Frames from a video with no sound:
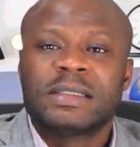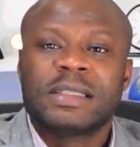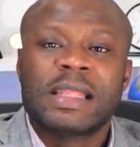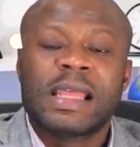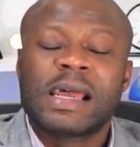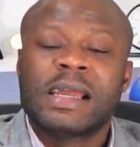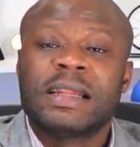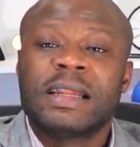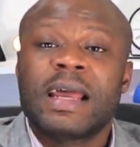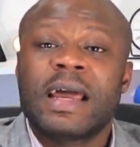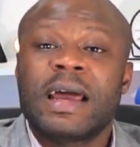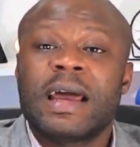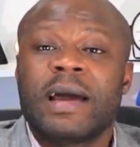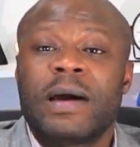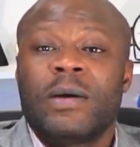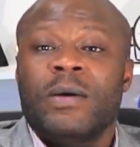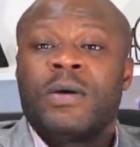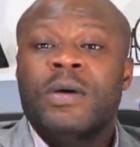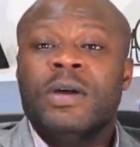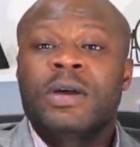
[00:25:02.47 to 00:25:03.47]

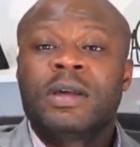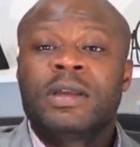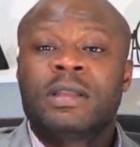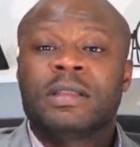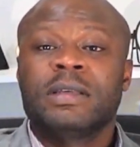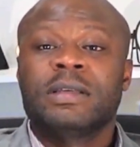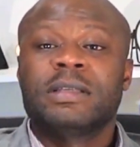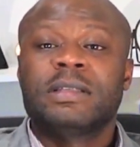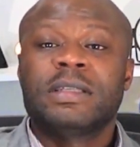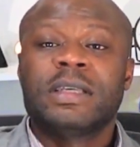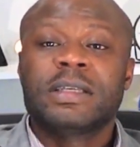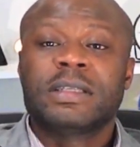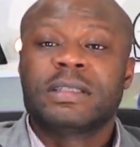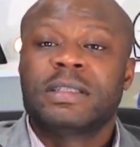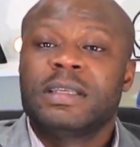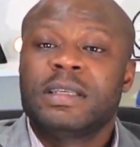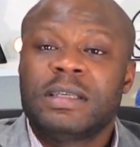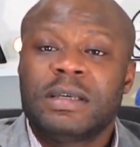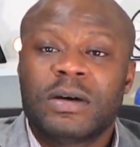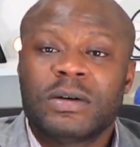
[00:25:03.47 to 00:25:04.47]
Now, the
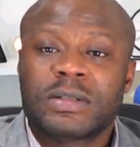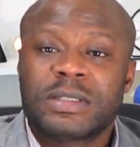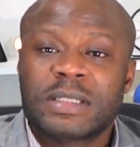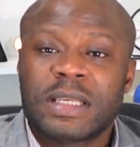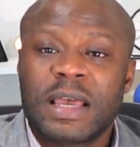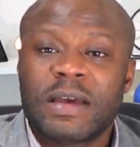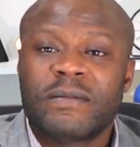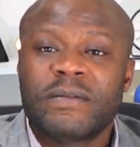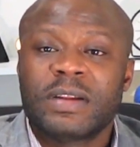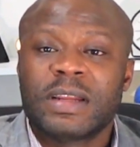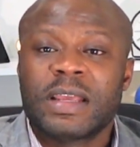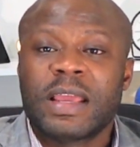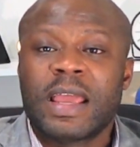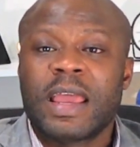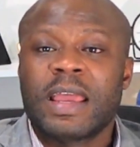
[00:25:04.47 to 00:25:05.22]
60 or 70,